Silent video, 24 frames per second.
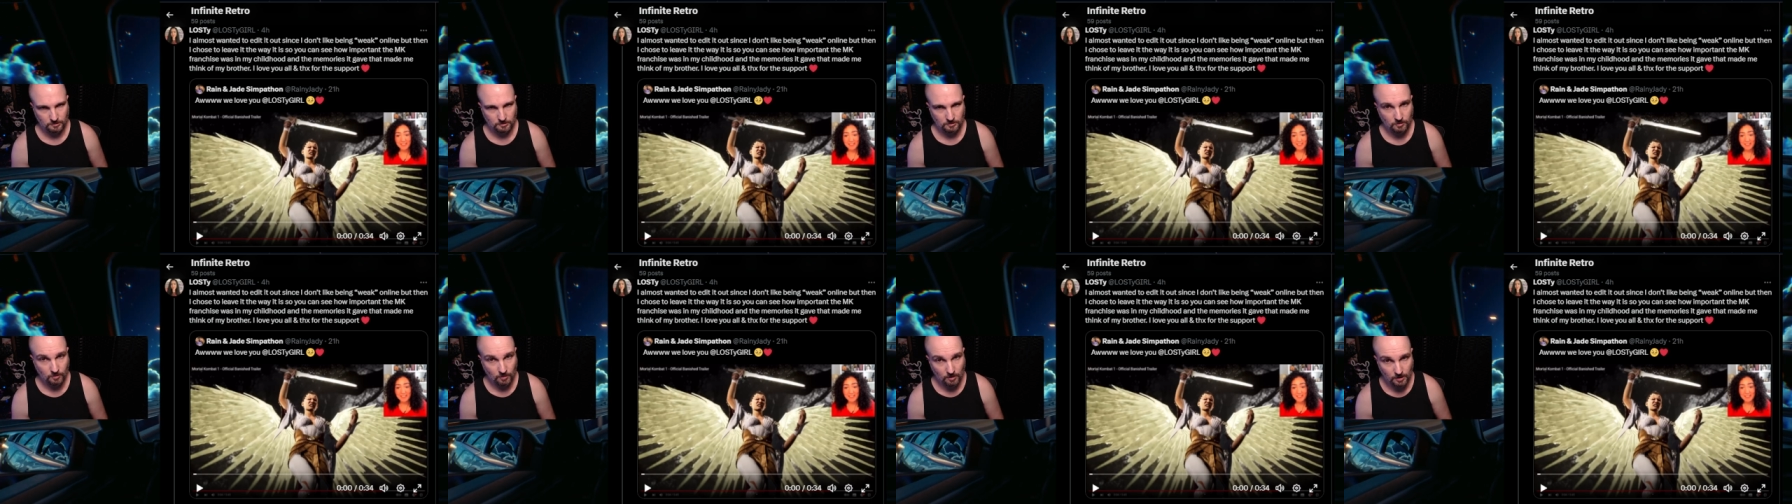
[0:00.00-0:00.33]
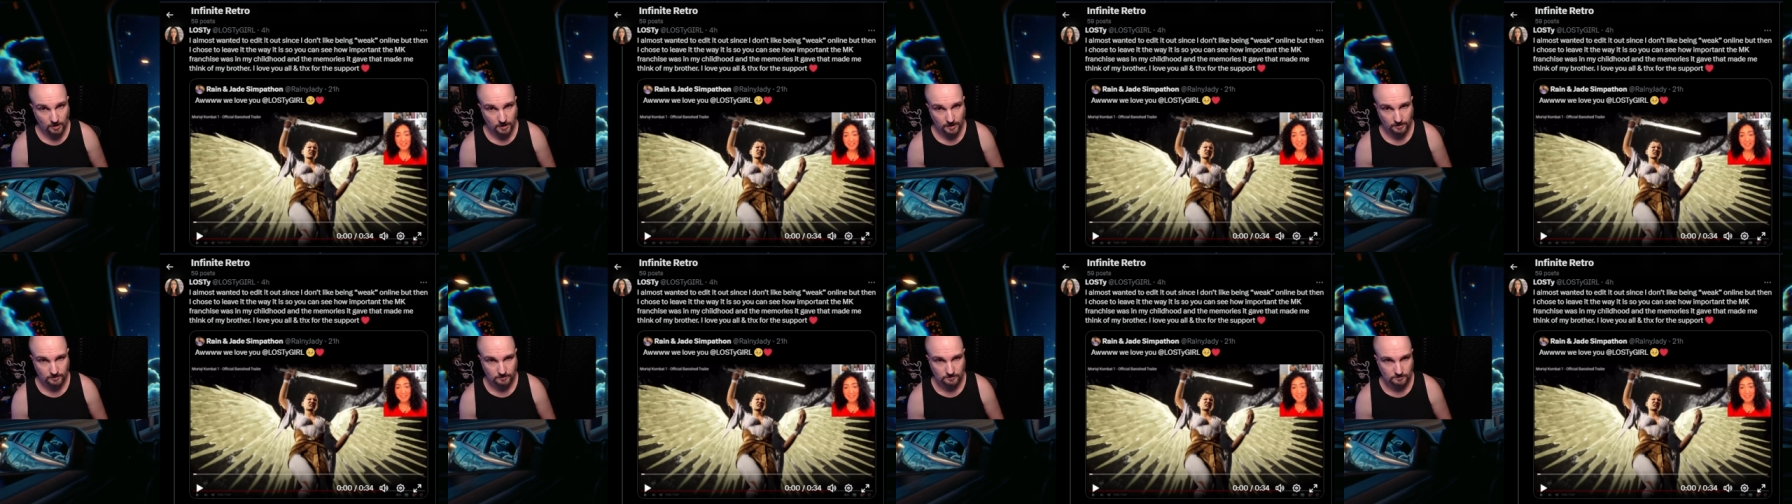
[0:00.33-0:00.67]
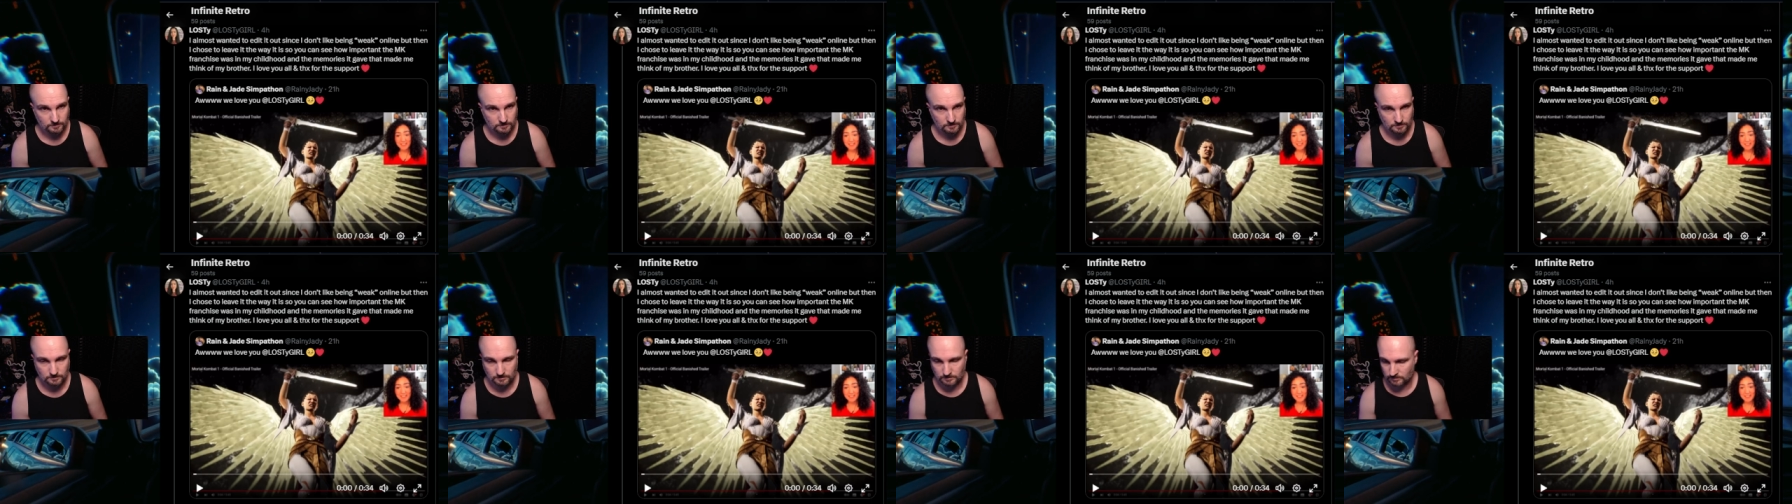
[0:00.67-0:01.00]
crying.
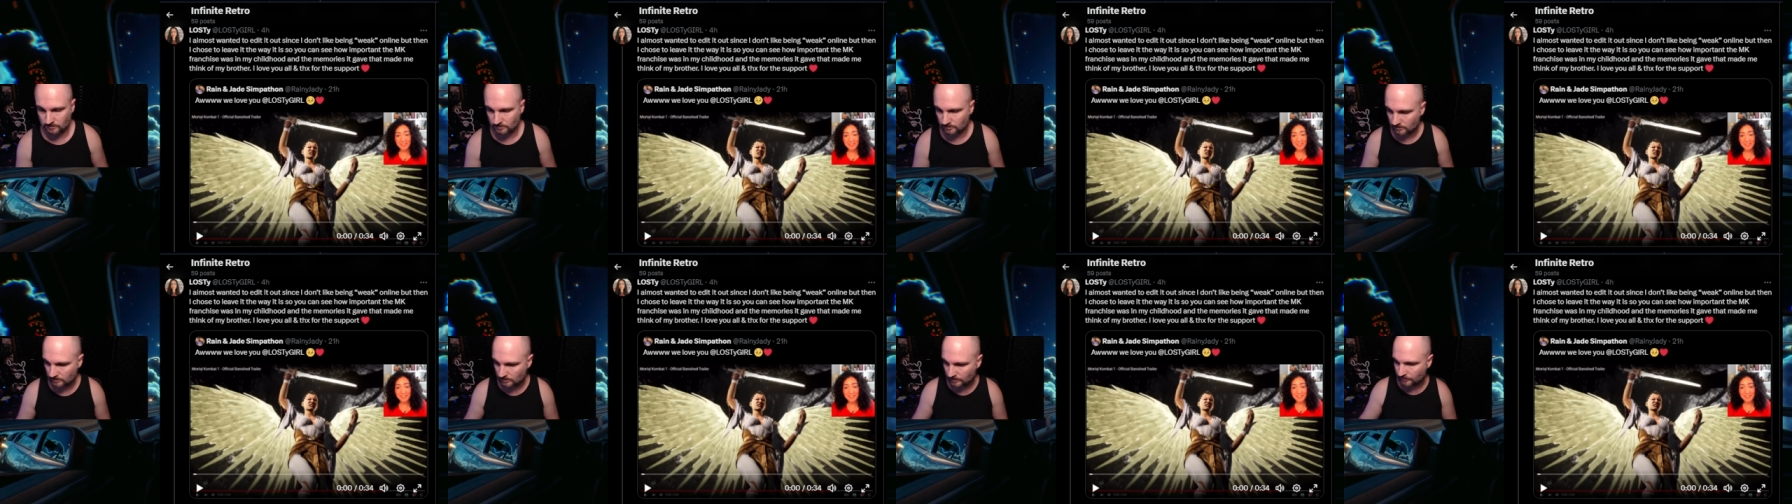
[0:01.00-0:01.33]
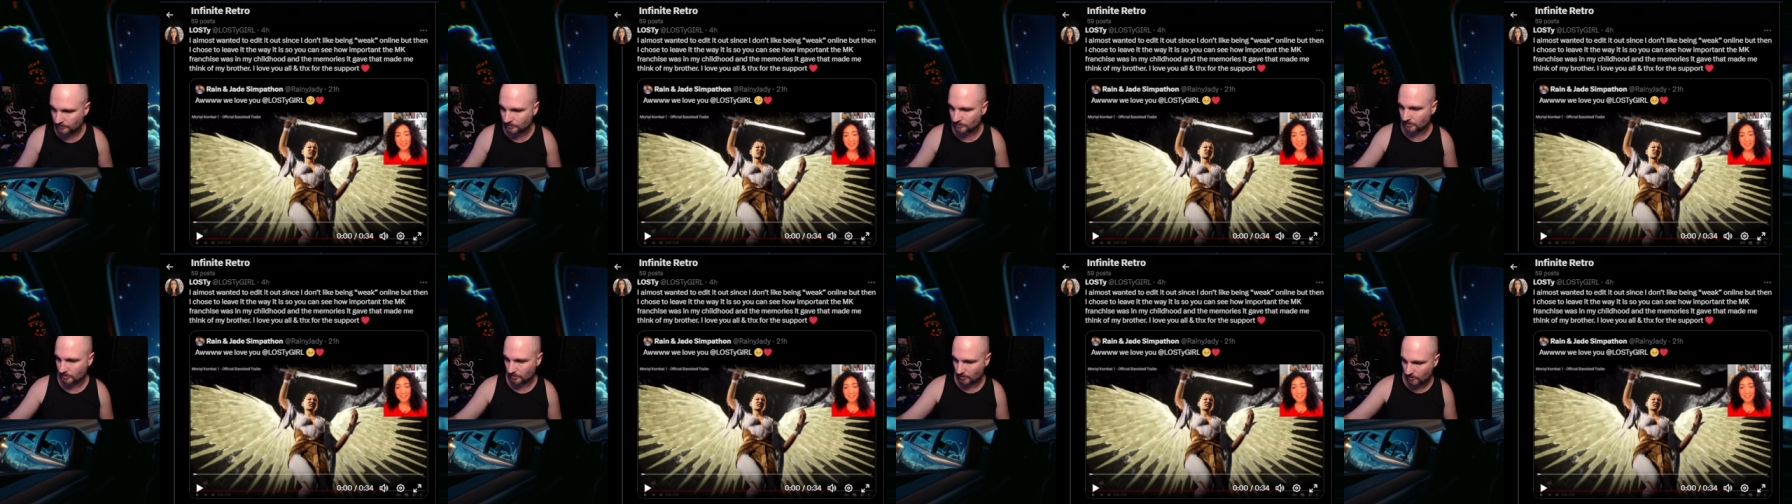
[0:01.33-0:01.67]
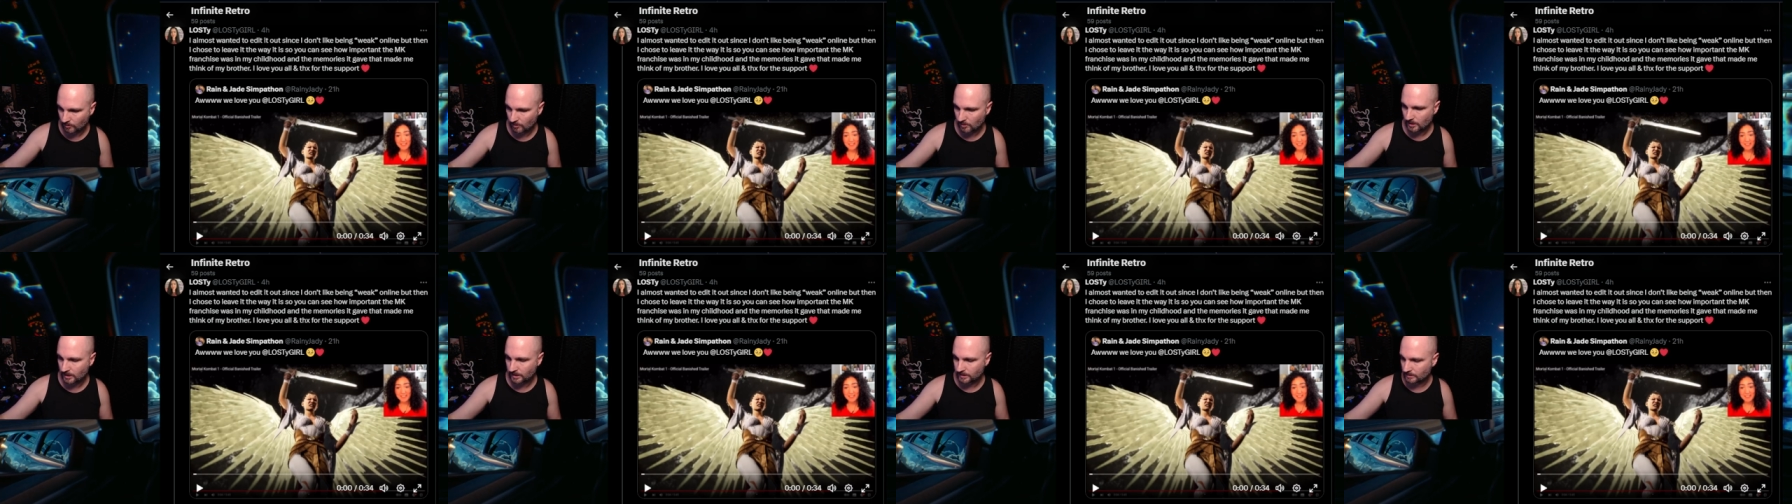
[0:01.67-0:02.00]
You want to
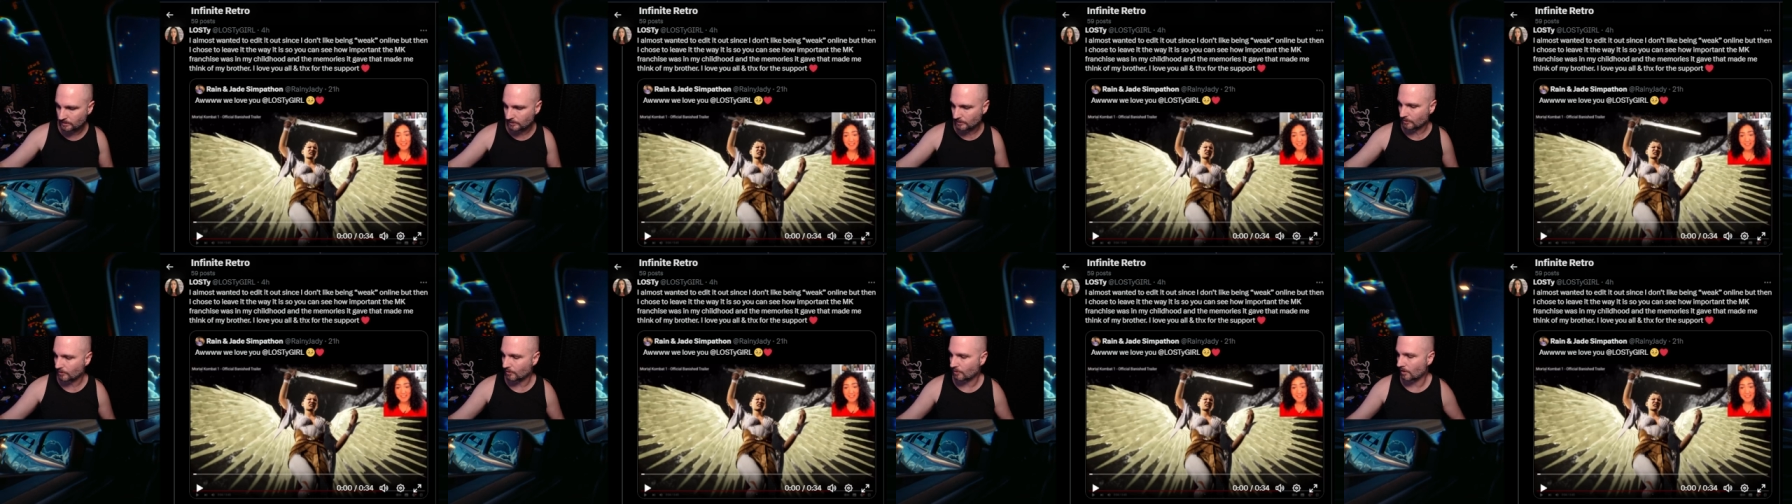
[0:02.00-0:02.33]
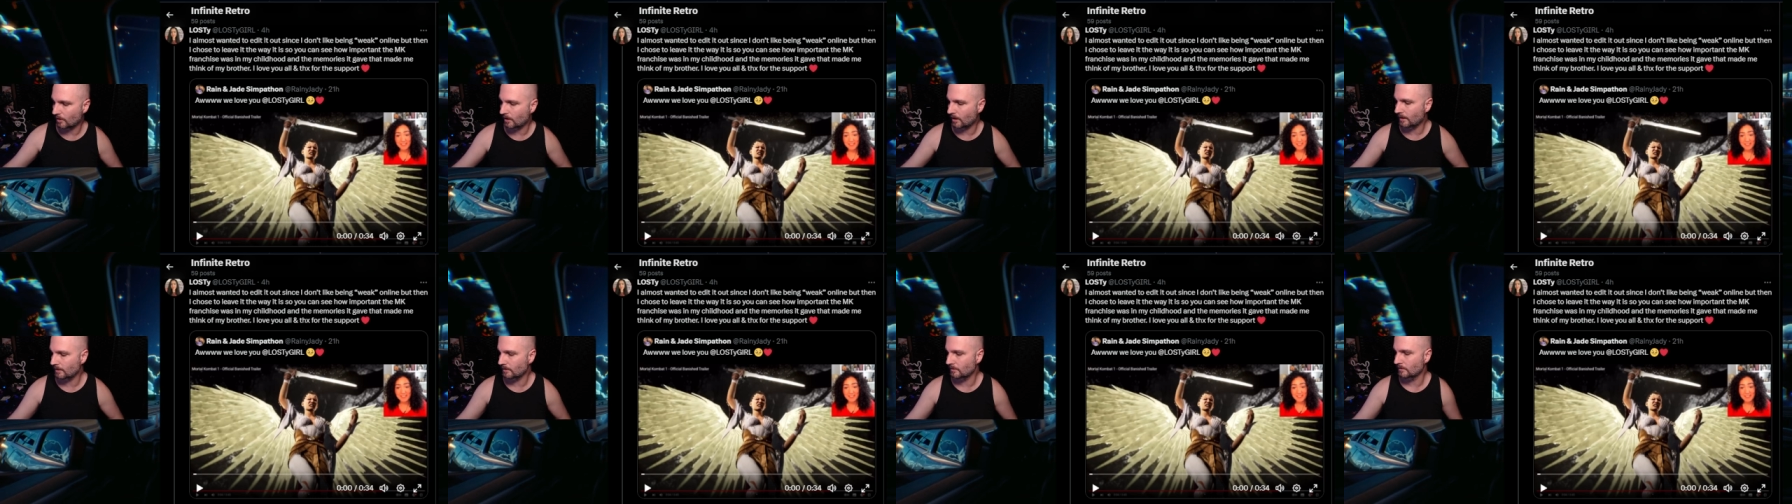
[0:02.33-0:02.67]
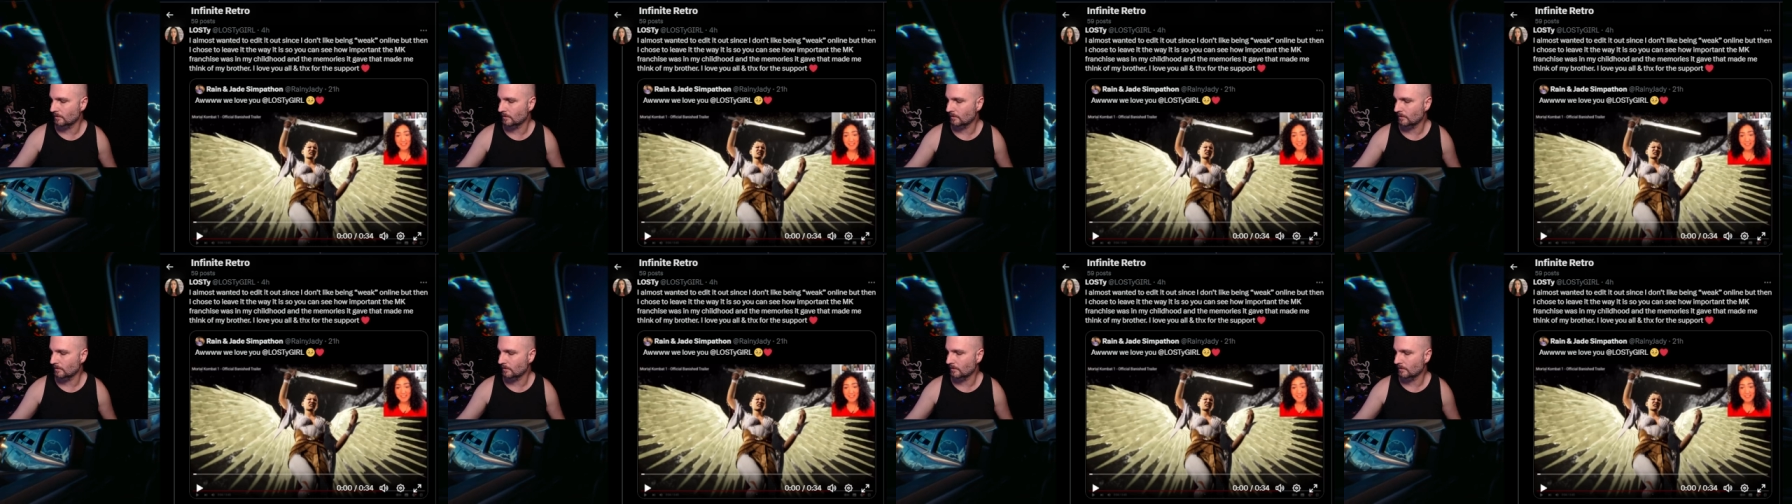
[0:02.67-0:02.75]
cry, you can cry.